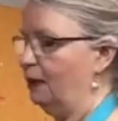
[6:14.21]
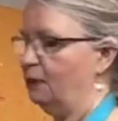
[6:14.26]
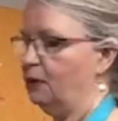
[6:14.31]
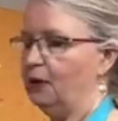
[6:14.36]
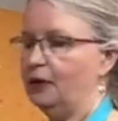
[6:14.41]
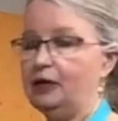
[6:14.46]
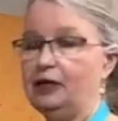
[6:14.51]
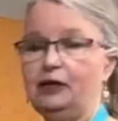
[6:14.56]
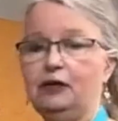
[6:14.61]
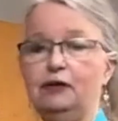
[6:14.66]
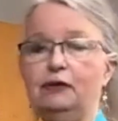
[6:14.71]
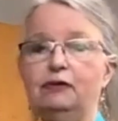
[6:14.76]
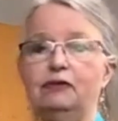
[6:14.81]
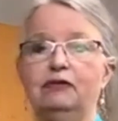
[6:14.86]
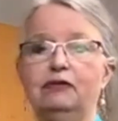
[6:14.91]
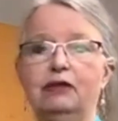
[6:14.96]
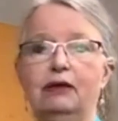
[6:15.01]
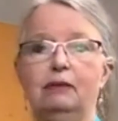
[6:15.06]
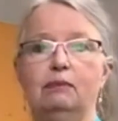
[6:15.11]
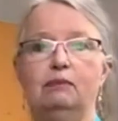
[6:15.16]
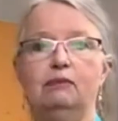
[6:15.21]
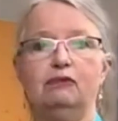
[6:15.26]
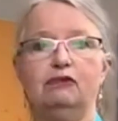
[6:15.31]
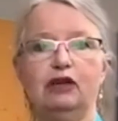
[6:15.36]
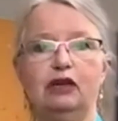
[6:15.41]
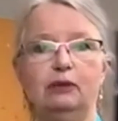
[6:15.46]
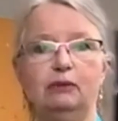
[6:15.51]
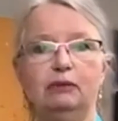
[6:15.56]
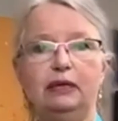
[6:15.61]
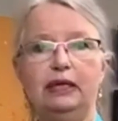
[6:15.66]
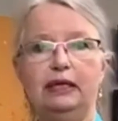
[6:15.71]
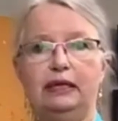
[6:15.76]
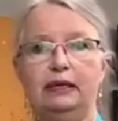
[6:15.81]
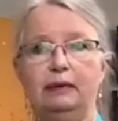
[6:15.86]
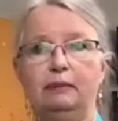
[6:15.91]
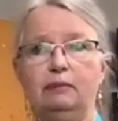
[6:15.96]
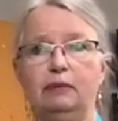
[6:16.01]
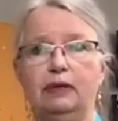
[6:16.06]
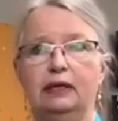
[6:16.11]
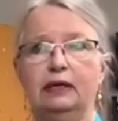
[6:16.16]
going to use some gel medium,
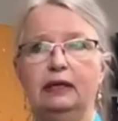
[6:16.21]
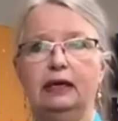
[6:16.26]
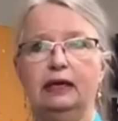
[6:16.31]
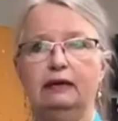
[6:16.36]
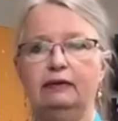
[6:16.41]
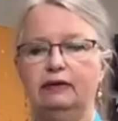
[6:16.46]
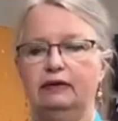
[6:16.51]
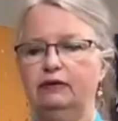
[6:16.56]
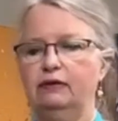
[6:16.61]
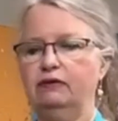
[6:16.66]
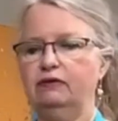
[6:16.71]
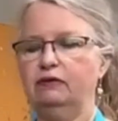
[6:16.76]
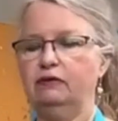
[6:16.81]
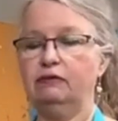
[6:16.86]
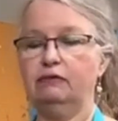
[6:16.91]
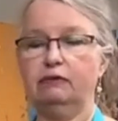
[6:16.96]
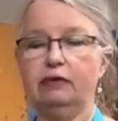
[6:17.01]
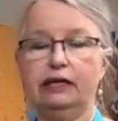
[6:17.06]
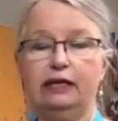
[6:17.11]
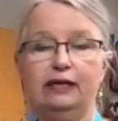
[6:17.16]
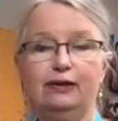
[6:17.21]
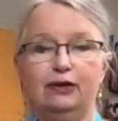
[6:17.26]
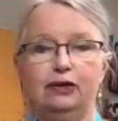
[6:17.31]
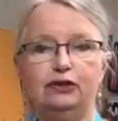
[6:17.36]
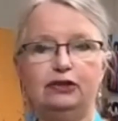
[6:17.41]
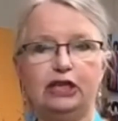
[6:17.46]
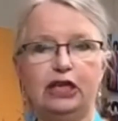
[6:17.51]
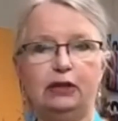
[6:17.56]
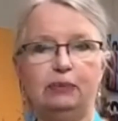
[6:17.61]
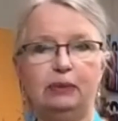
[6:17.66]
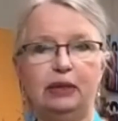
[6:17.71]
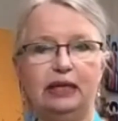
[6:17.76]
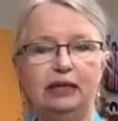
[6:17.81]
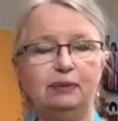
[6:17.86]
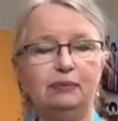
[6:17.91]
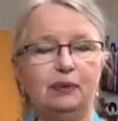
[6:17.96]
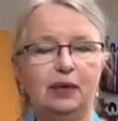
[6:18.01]
and this is just regular gel medium.